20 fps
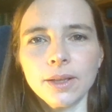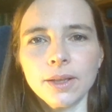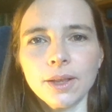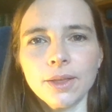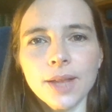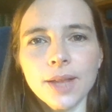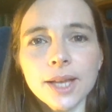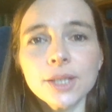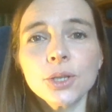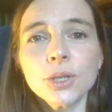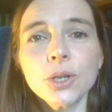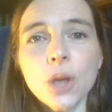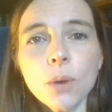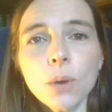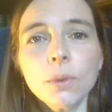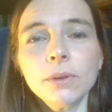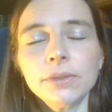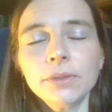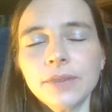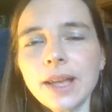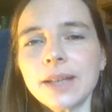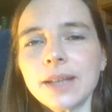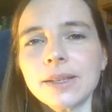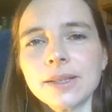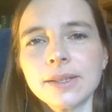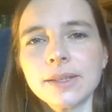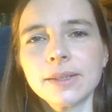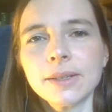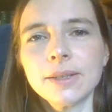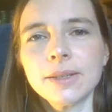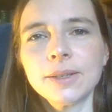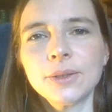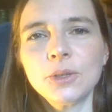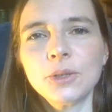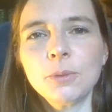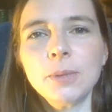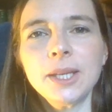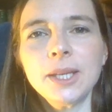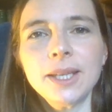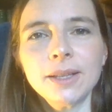There's no offence
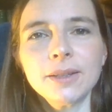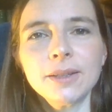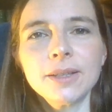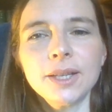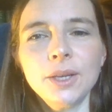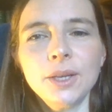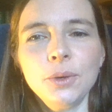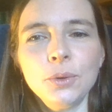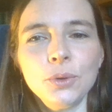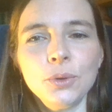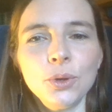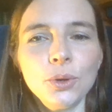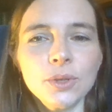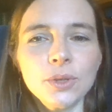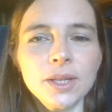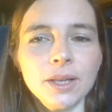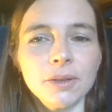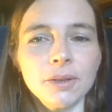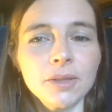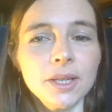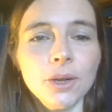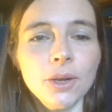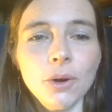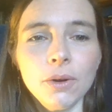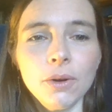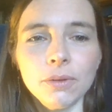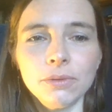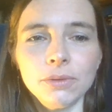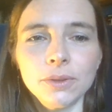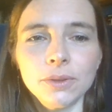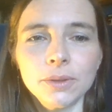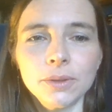to be guilty or not guilty of.